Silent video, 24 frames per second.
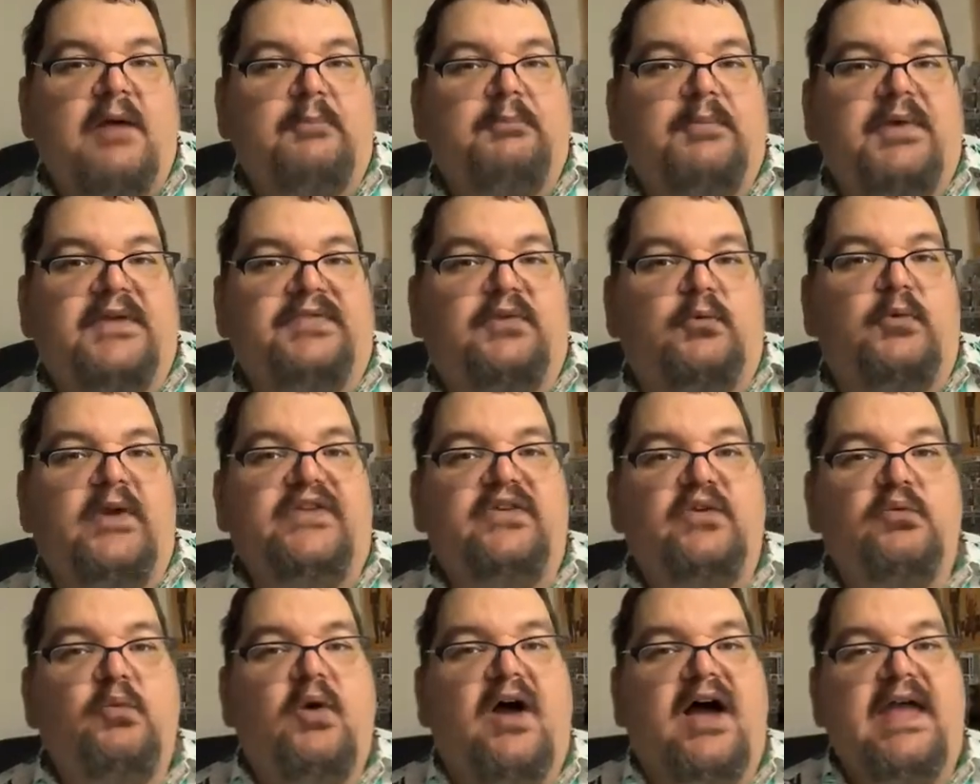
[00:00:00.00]
But the
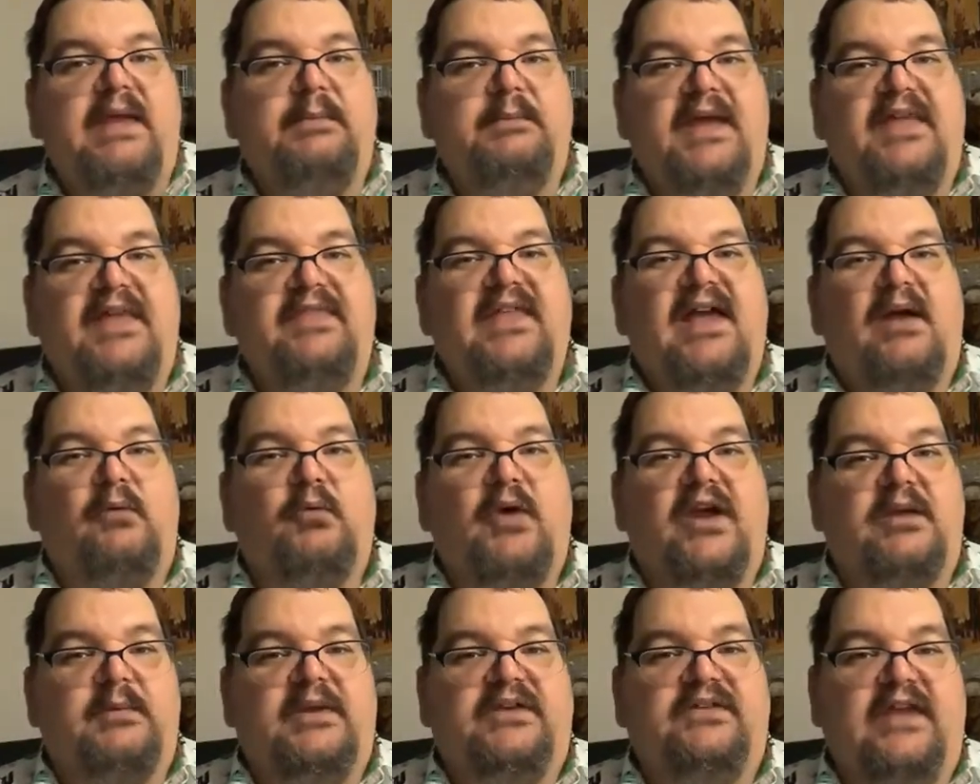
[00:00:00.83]
reason why I made that
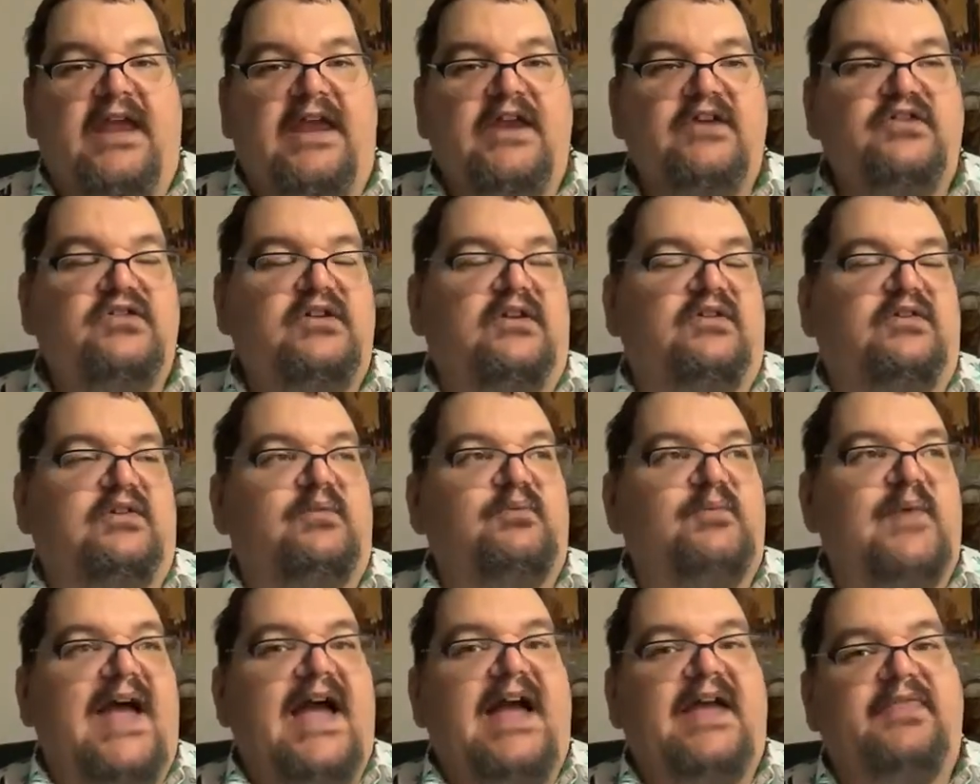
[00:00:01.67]
recommendation is the
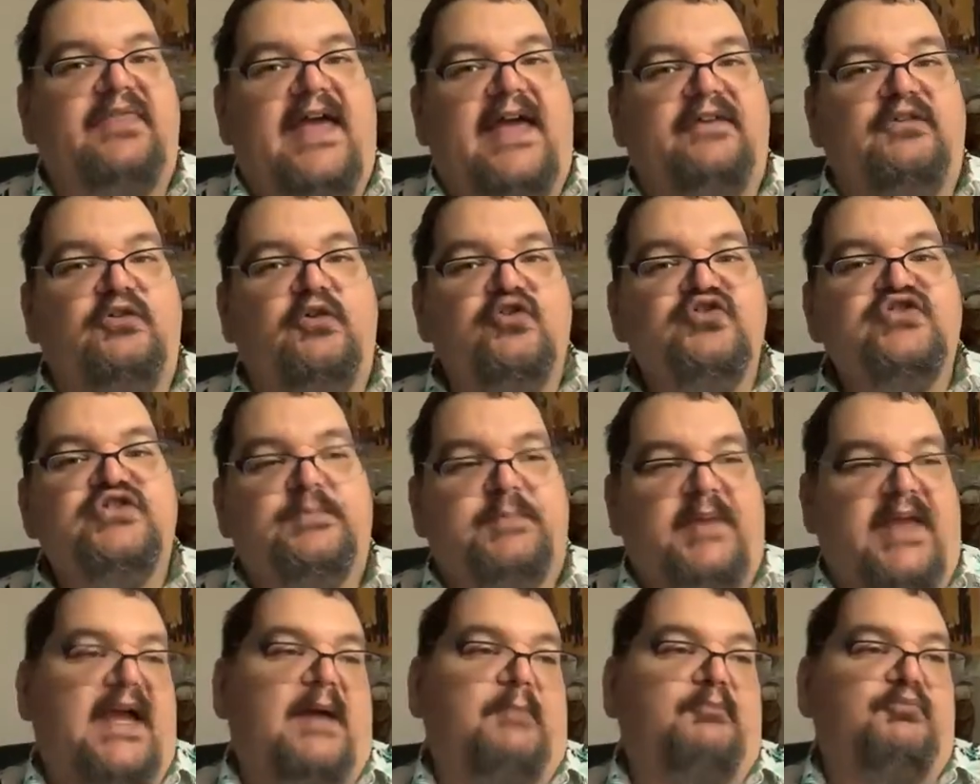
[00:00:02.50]
fact that New
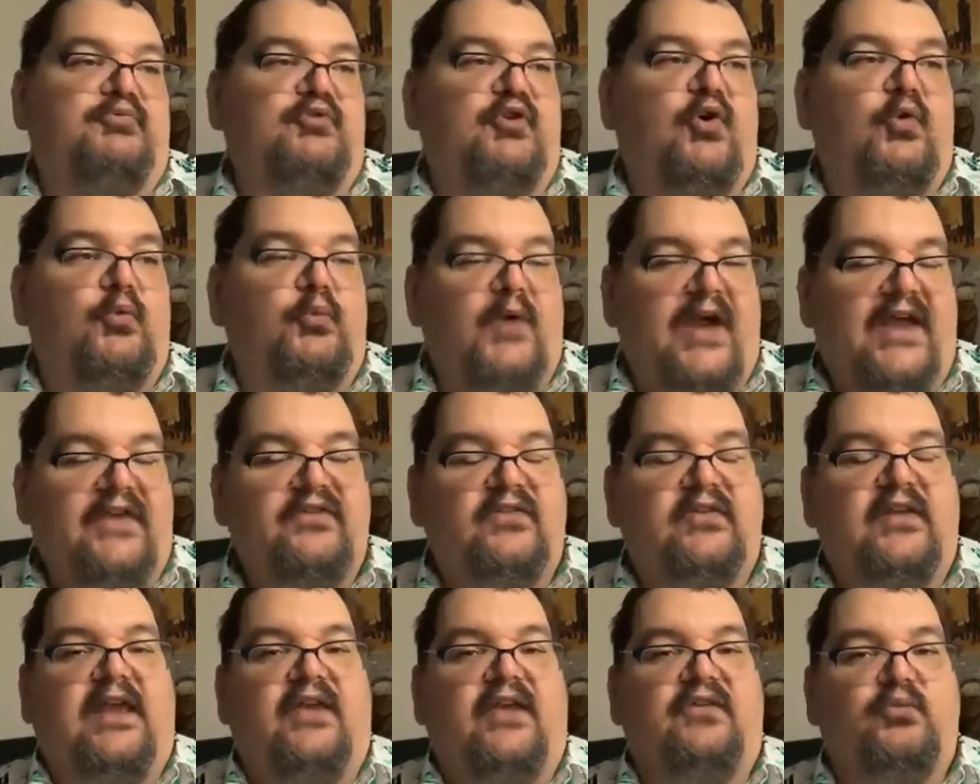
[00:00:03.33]
Japan Pro
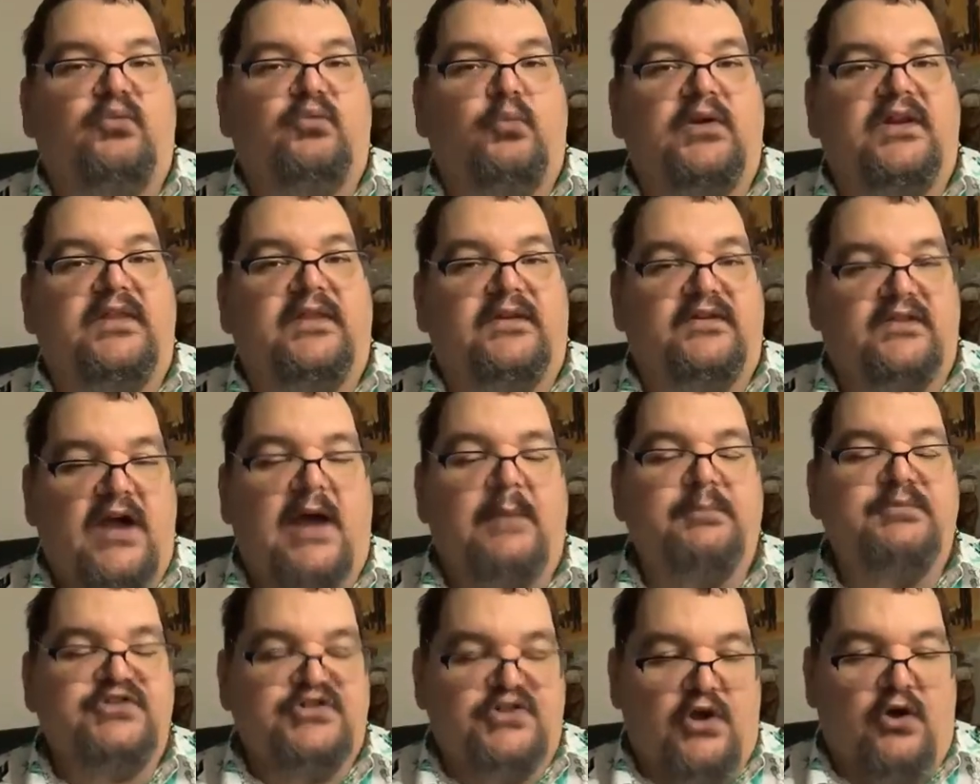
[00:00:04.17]
Wrestling is one of the
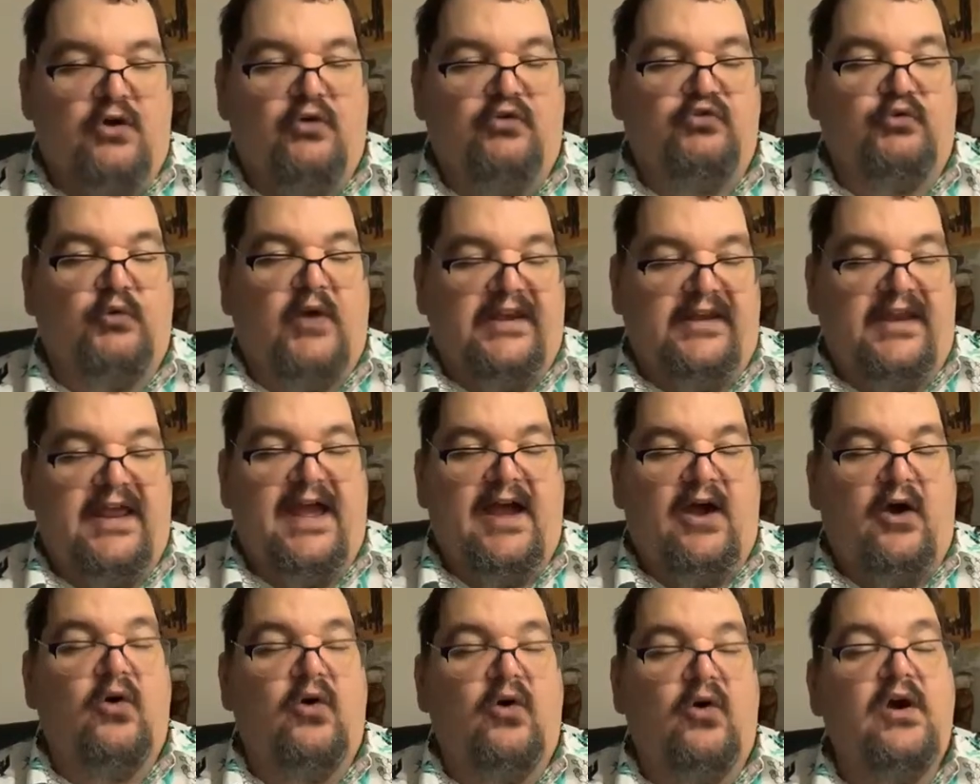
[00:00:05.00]
top shows right
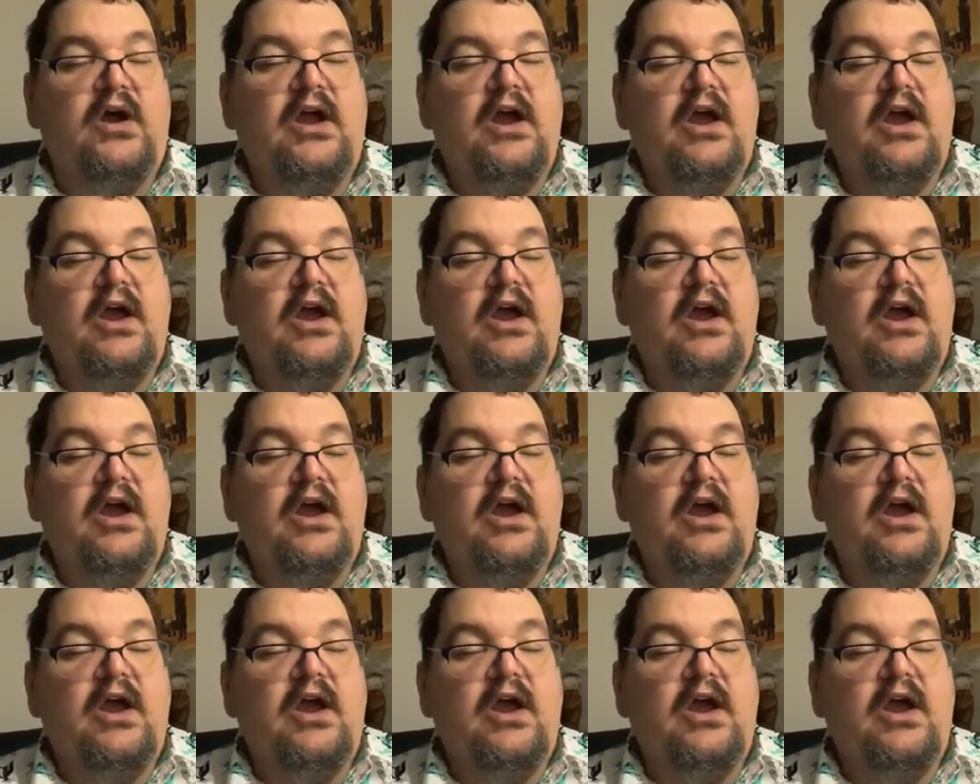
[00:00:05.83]
now